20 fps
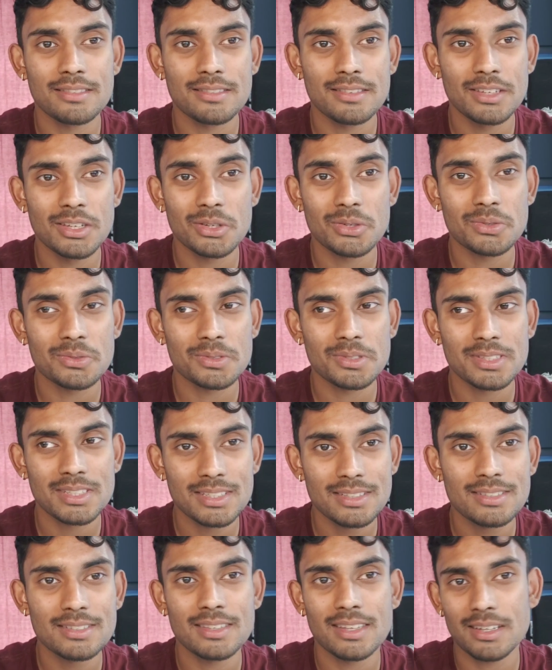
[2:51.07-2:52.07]
you know,
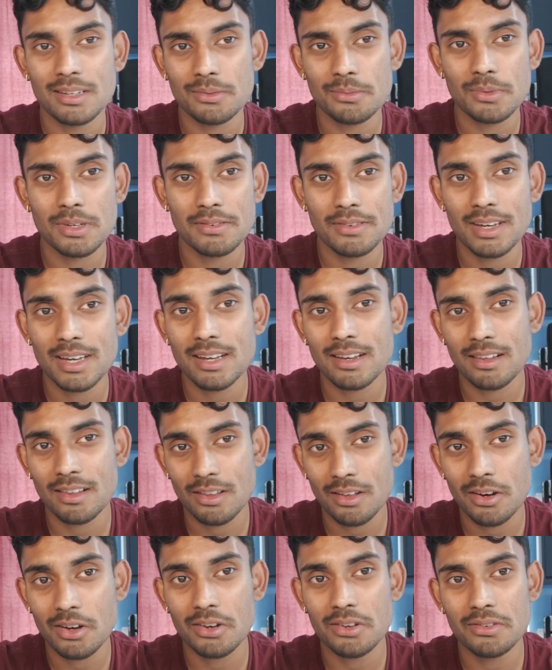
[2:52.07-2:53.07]
since then we've had a
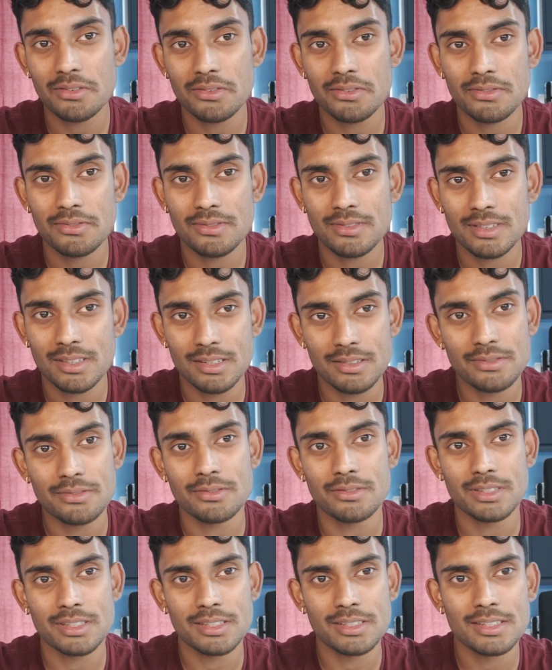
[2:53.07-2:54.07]
lot of
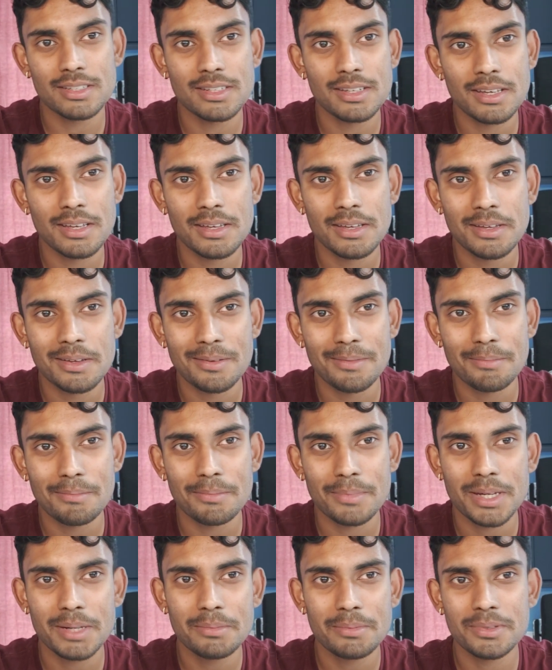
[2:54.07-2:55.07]
different
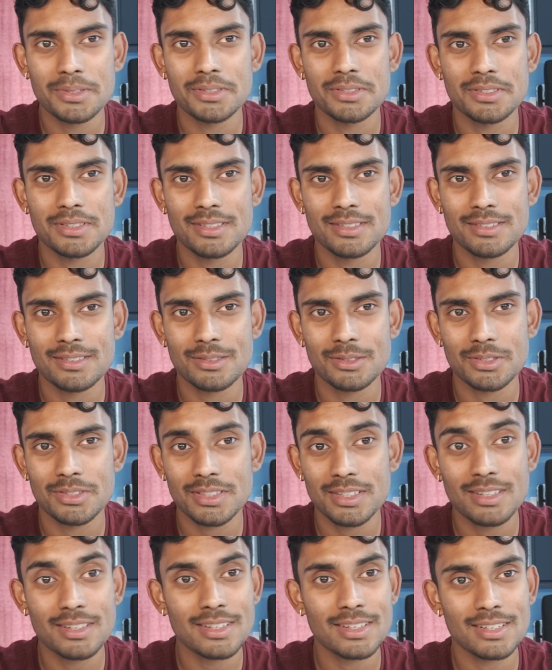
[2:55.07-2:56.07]
papers or
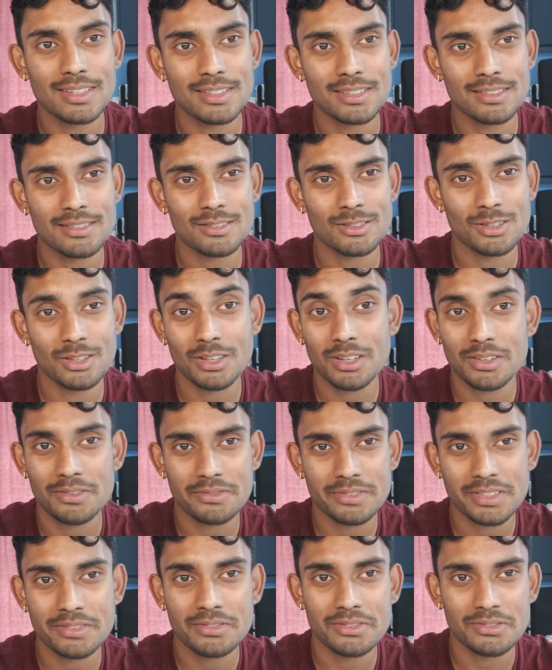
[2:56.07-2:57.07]
studies or a lot
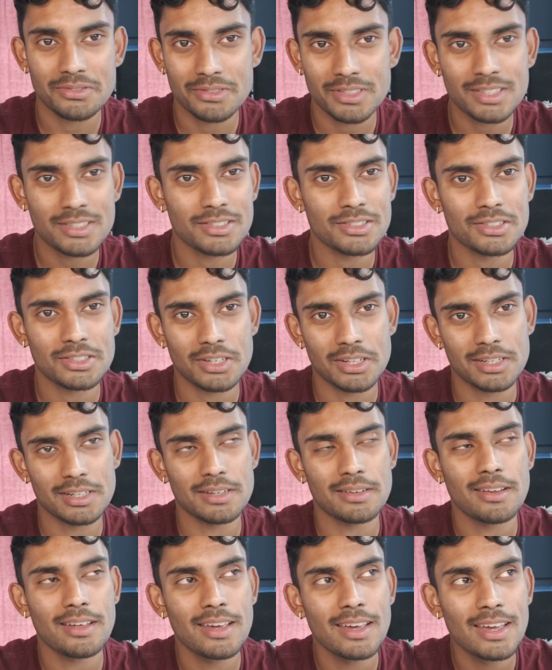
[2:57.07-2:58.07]
of different research on
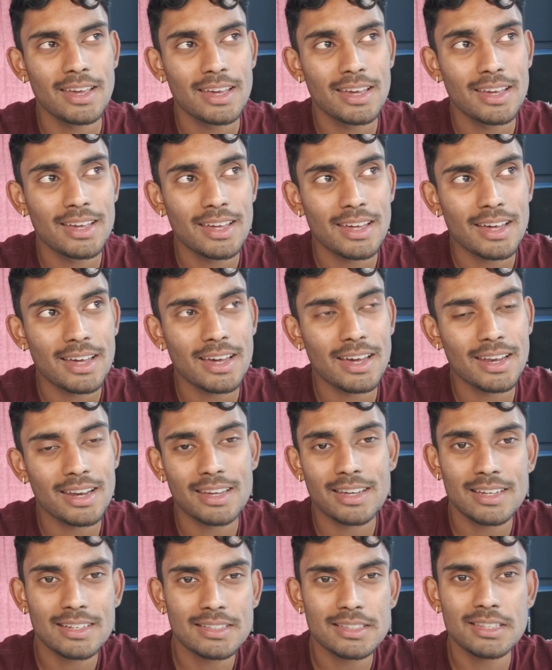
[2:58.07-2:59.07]
it, and
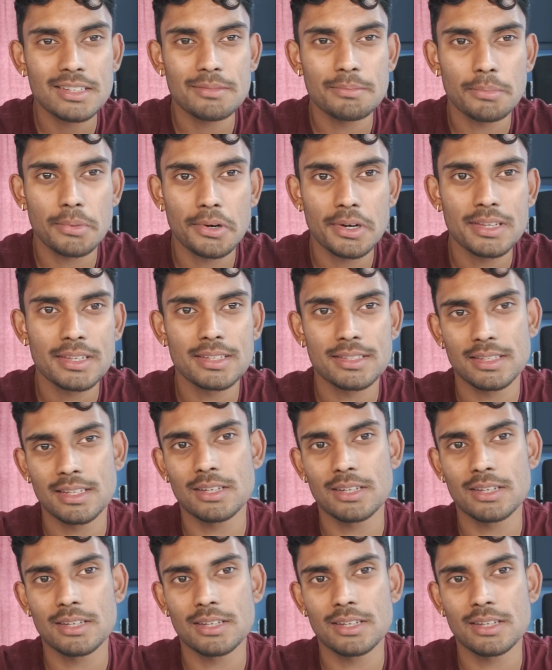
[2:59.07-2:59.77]
I guess they boiled it